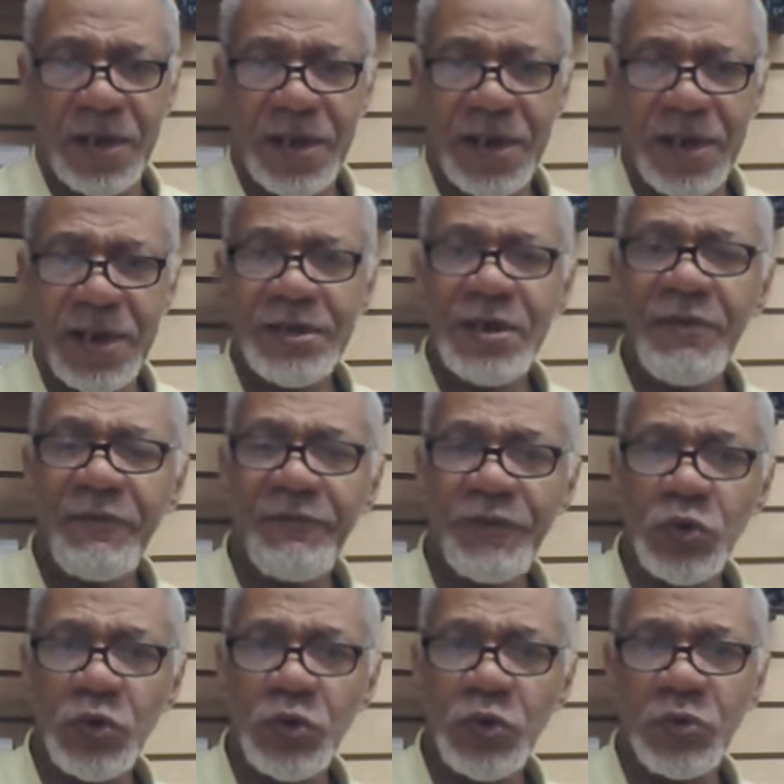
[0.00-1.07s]
Any
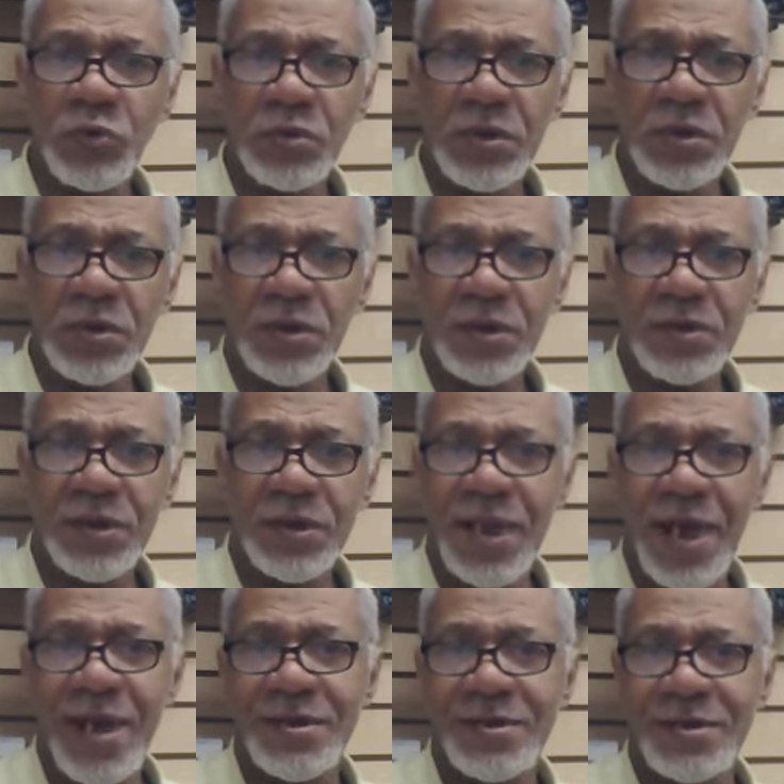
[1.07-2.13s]
food that
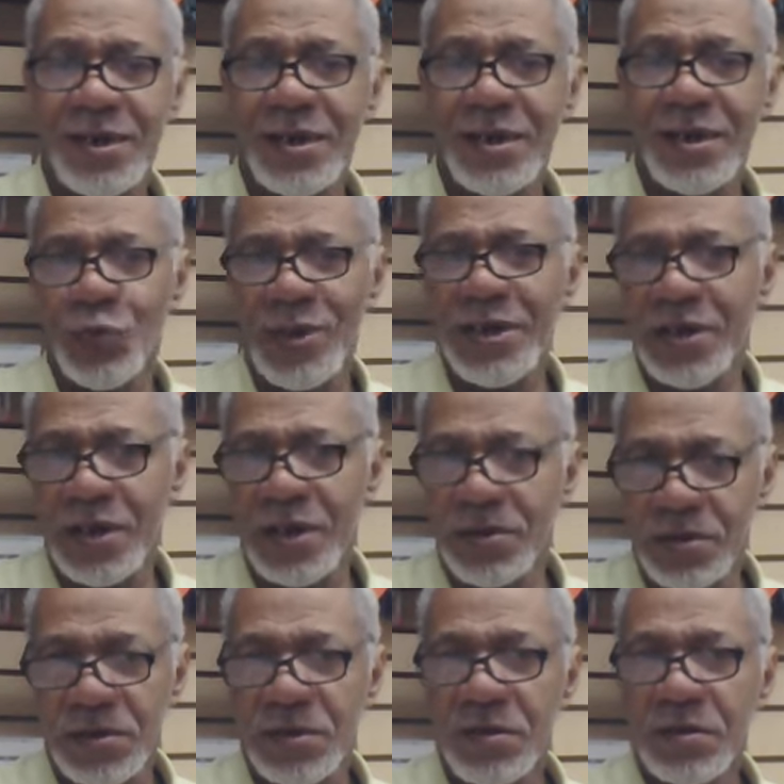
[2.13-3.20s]
has
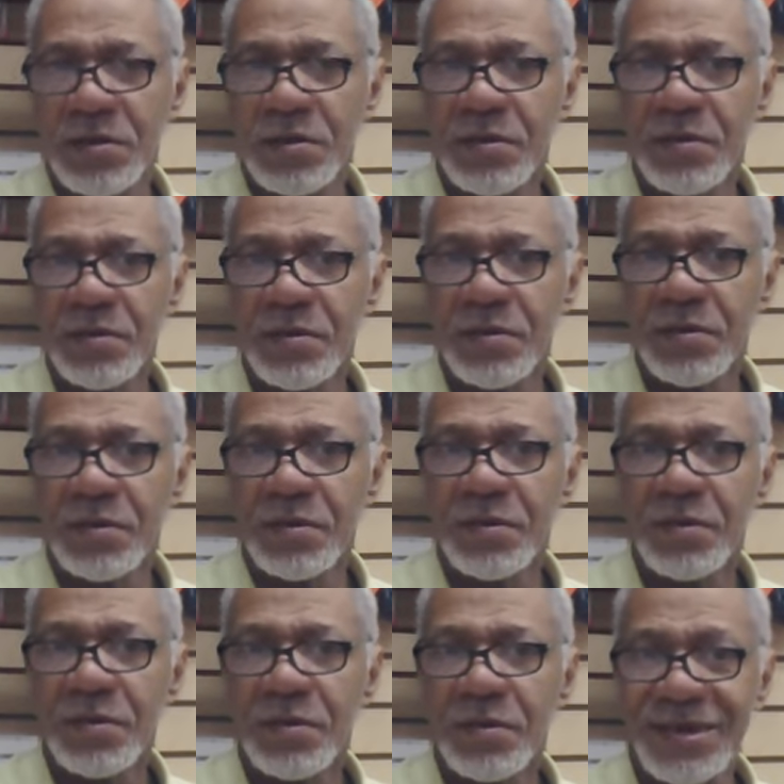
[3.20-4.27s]
ingredients
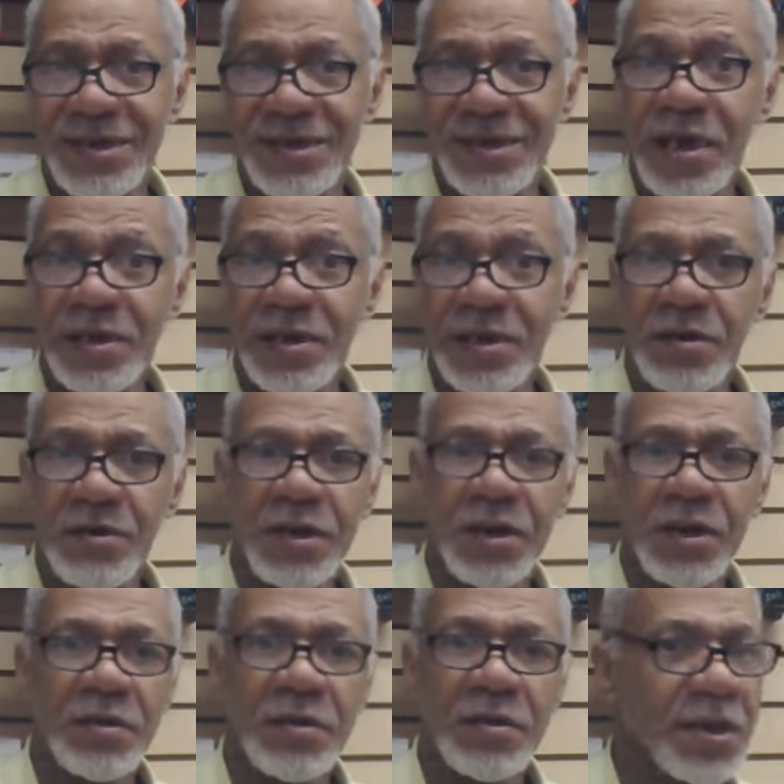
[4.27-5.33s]
contained therein
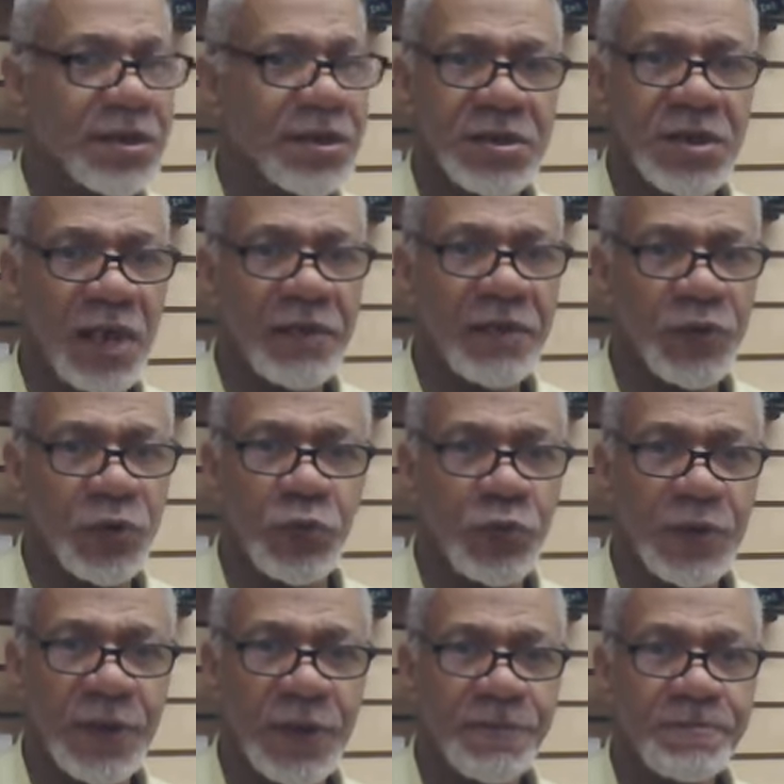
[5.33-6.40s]
is not food.
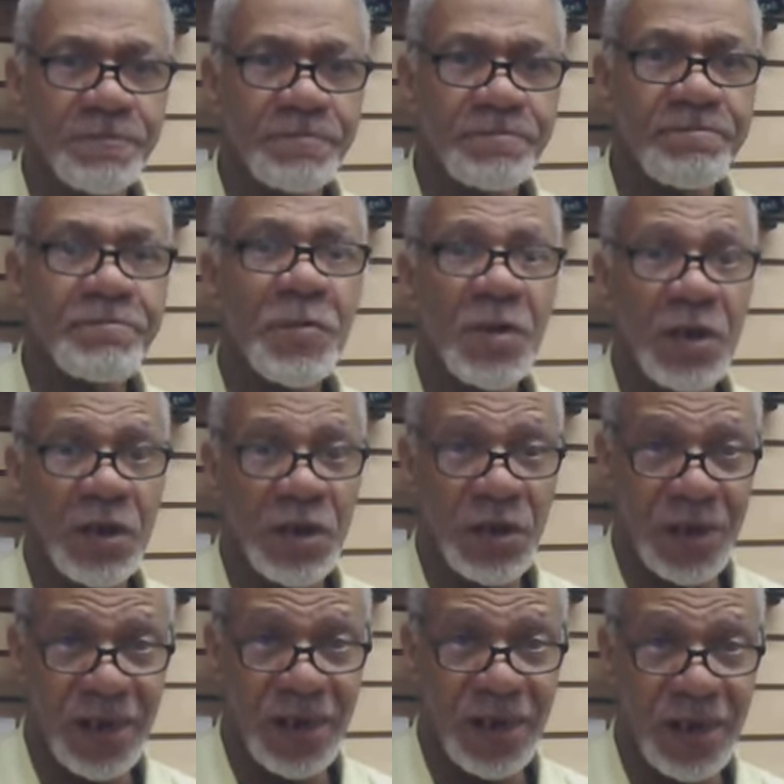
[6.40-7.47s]

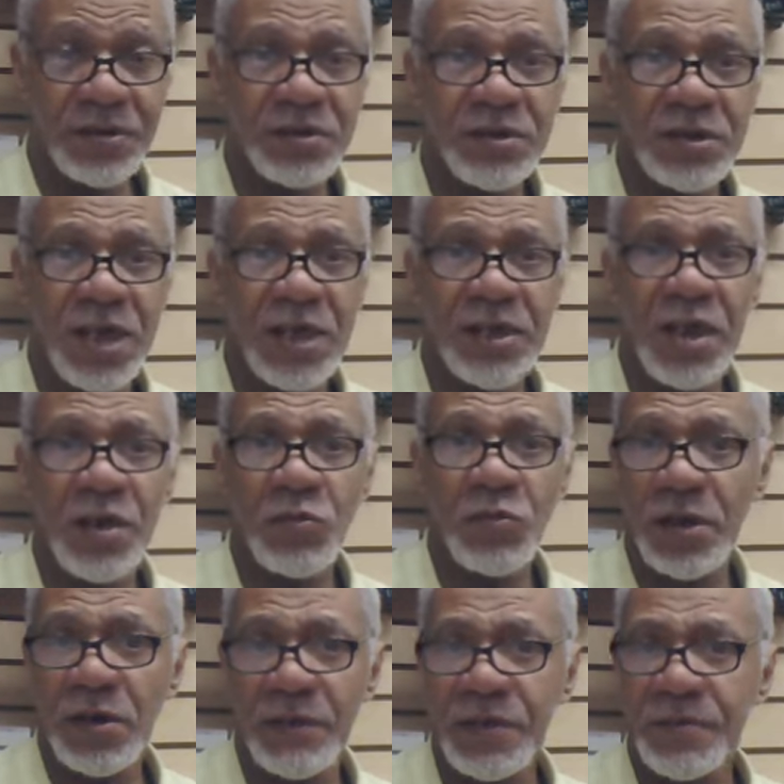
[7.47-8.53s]
Understand that
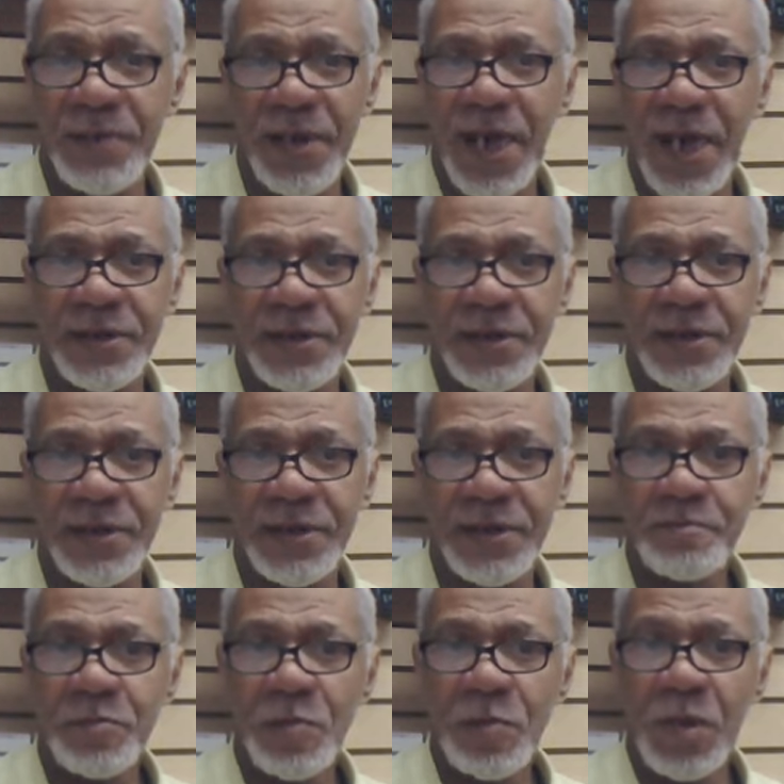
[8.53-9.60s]
right off the bat.
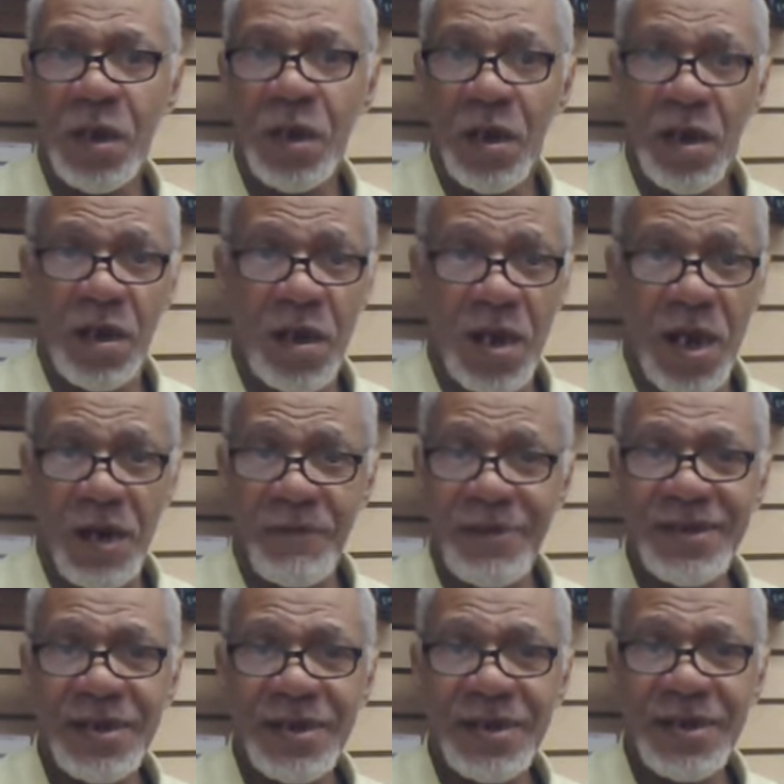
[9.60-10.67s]

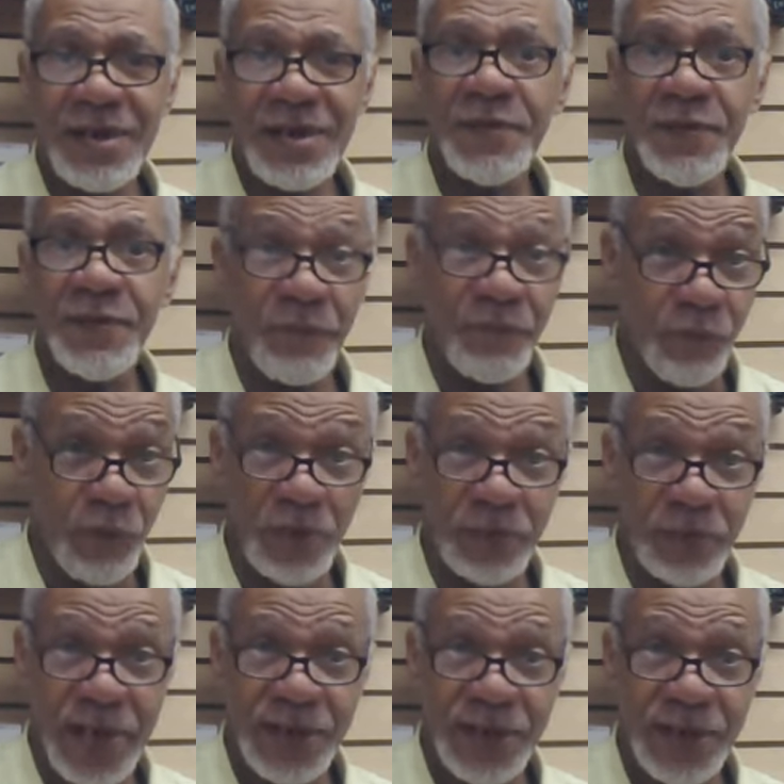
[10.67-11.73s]
Everything that comes from
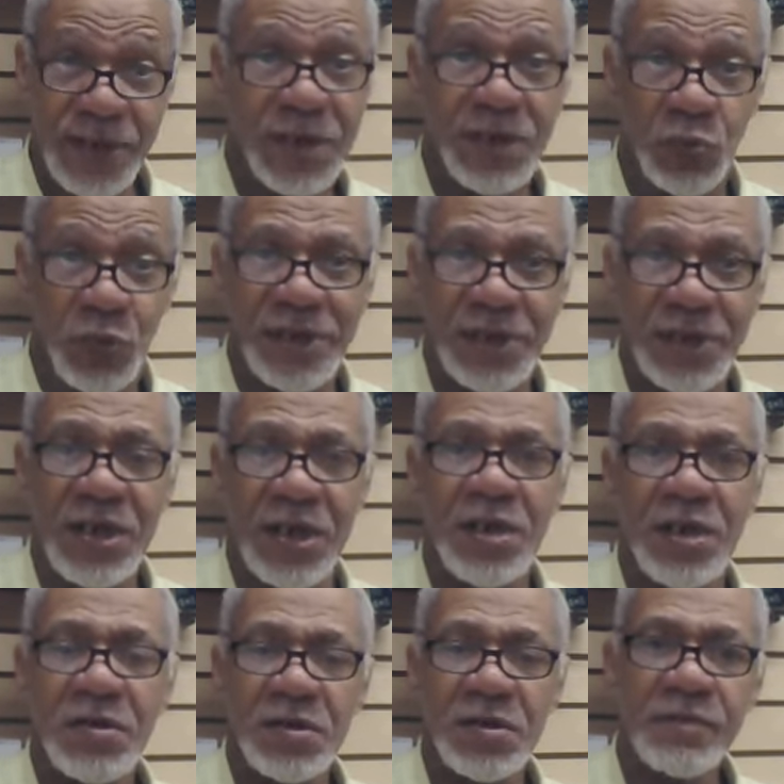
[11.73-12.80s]
nature is what it
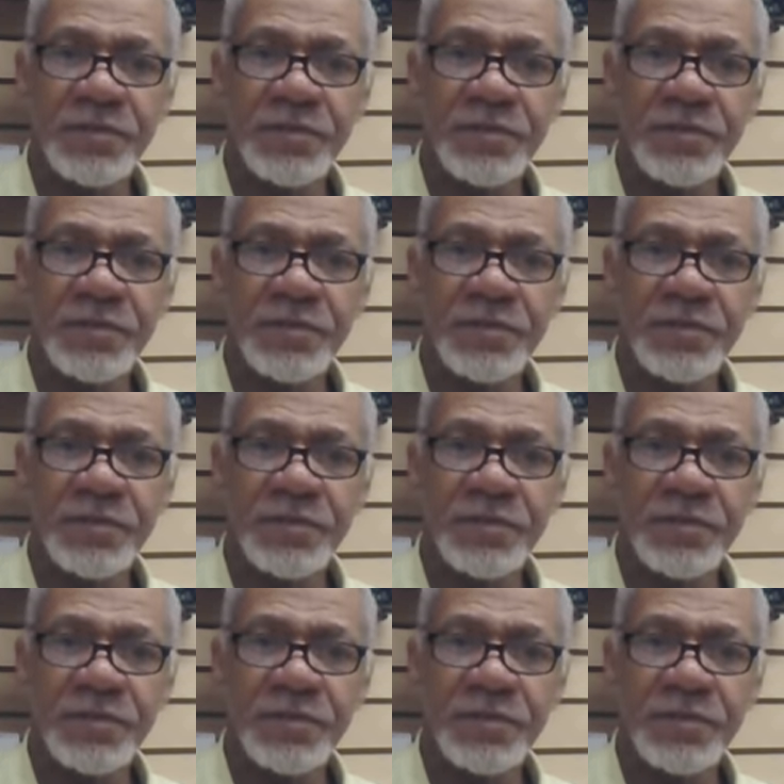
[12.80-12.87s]
is.